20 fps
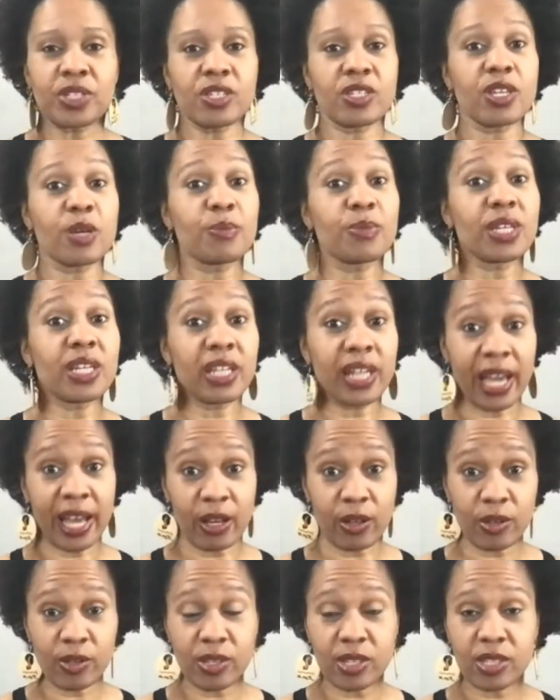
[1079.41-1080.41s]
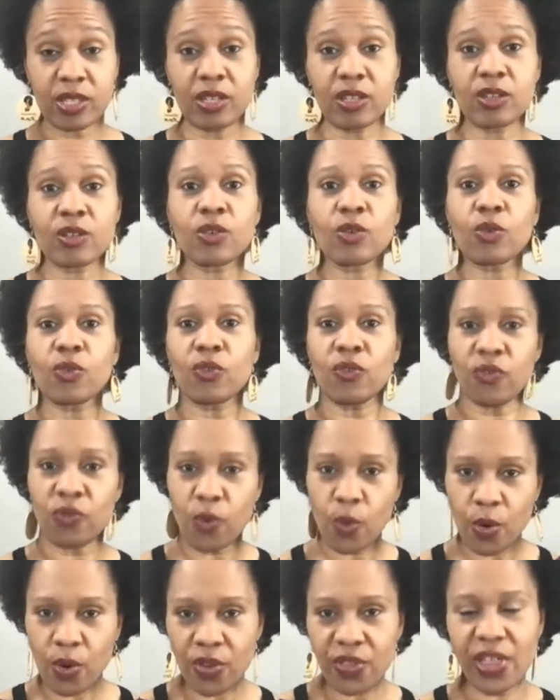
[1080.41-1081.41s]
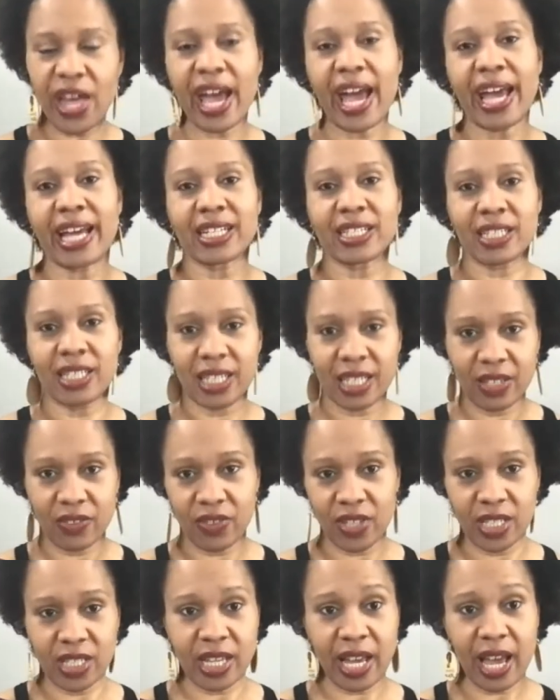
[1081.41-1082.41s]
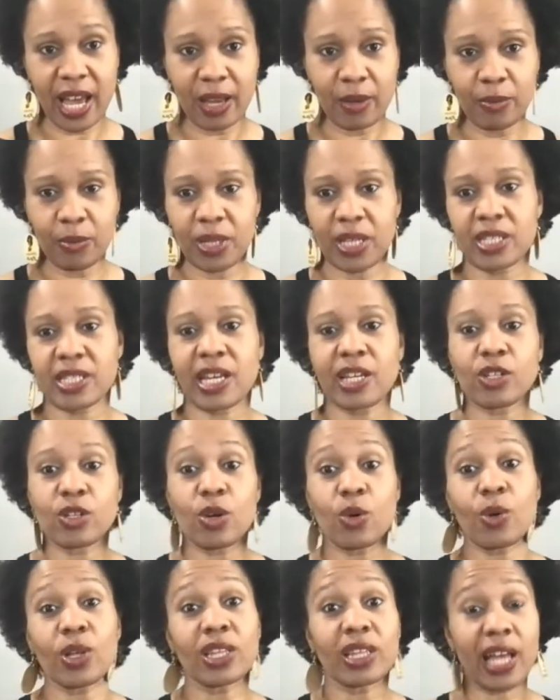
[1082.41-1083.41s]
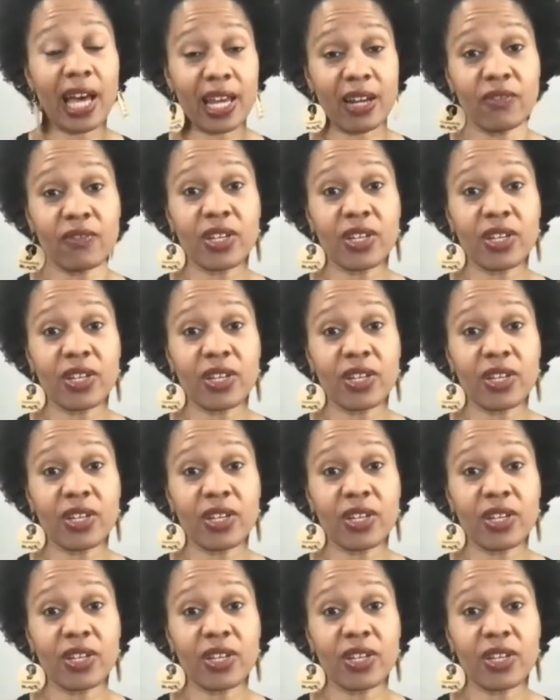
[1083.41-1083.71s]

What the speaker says: Something else for that TV time, because I know a lot